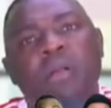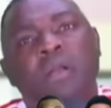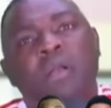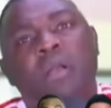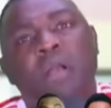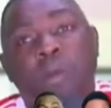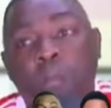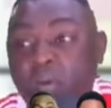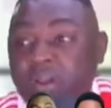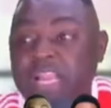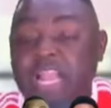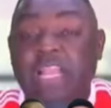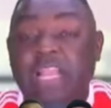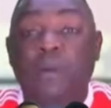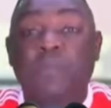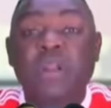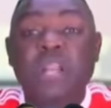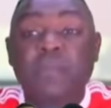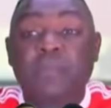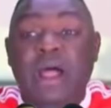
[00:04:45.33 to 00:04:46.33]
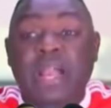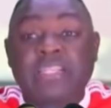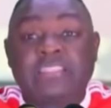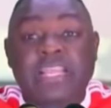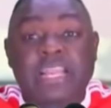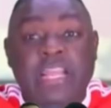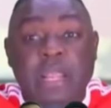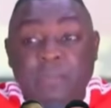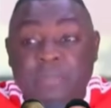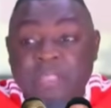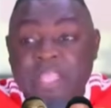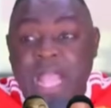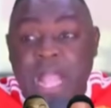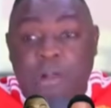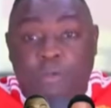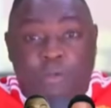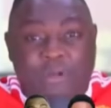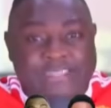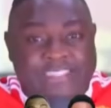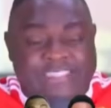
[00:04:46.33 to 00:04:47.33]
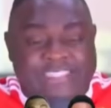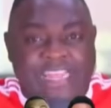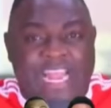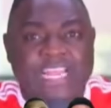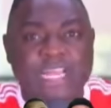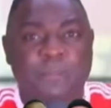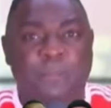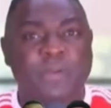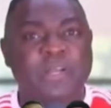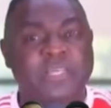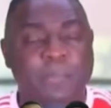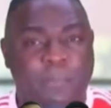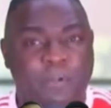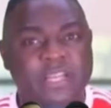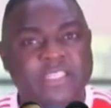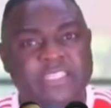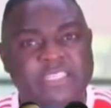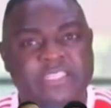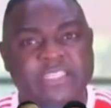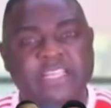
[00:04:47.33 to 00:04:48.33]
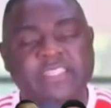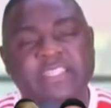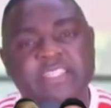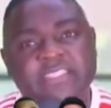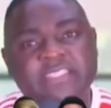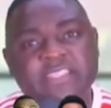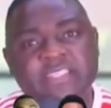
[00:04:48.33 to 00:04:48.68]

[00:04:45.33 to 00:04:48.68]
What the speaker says: Mode the money man said the bian kwasia di put the politicians echi.